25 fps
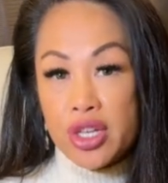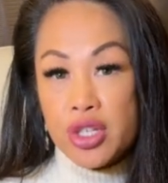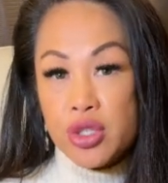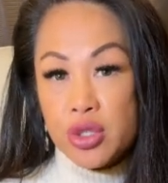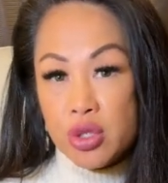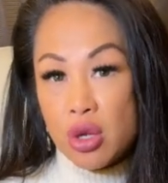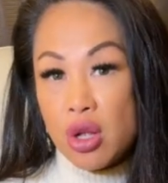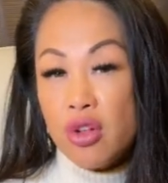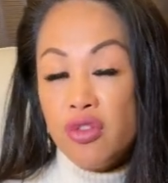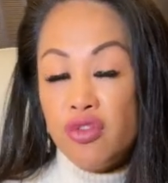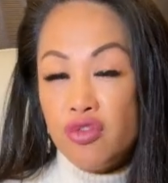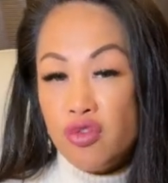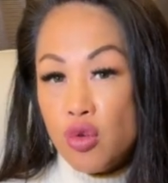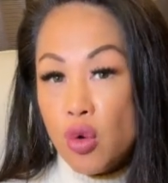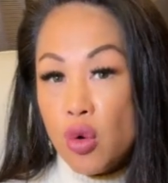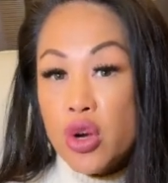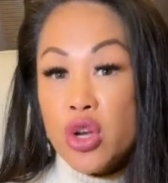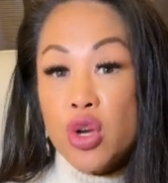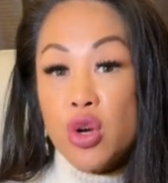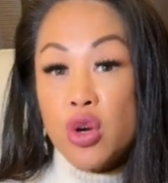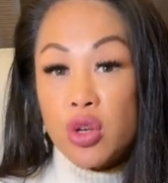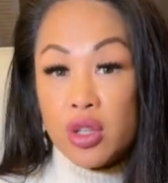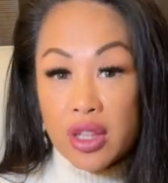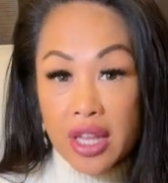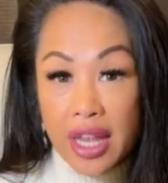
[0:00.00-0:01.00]
solve for
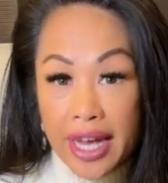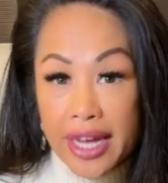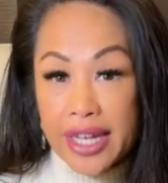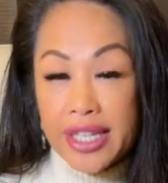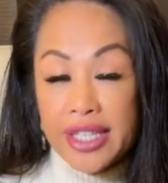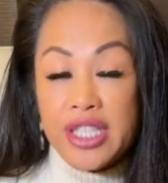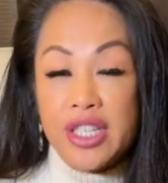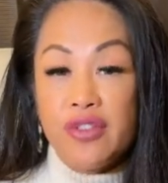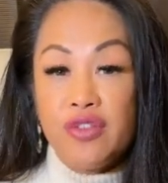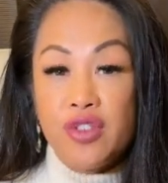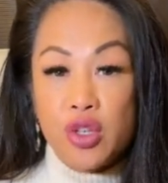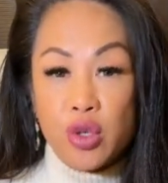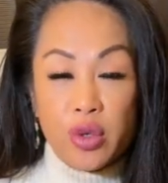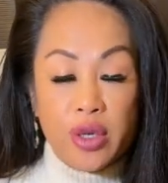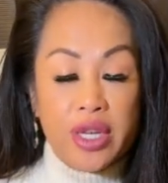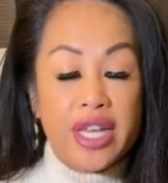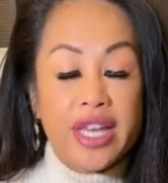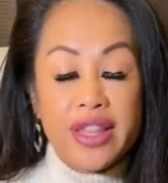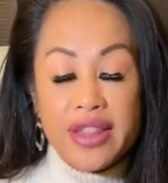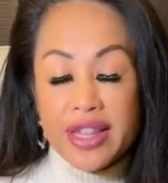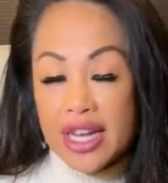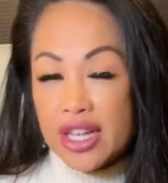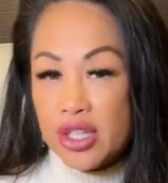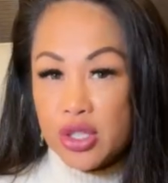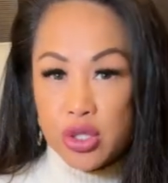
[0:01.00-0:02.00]
your clients if you're in
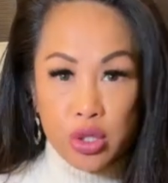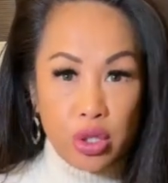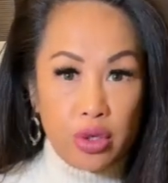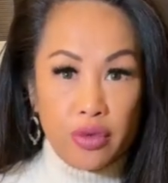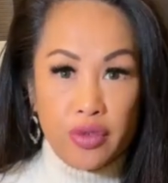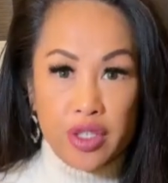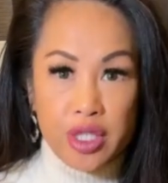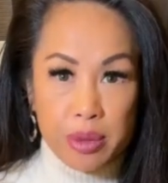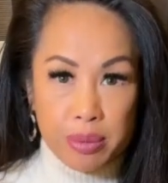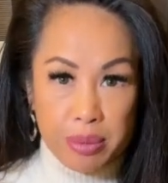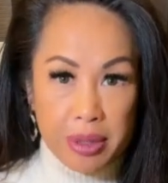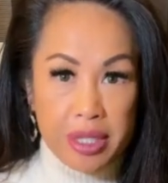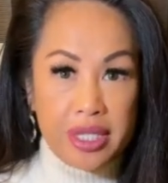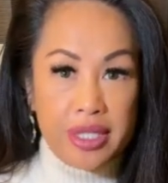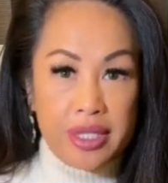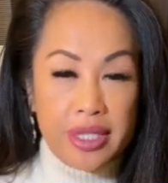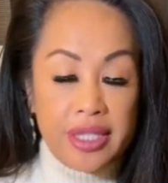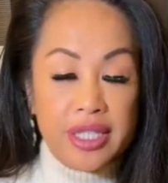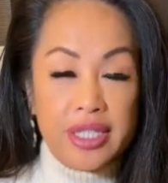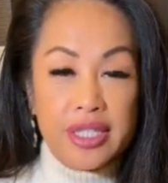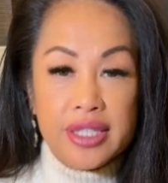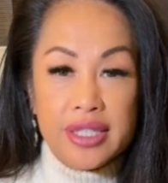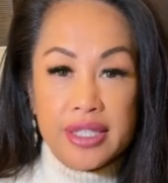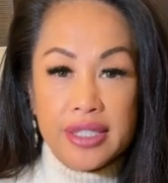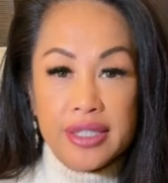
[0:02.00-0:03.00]
that service
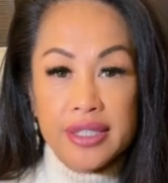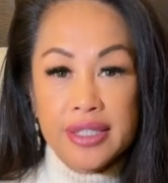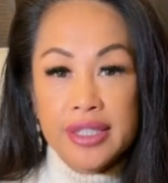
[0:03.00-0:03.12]
business.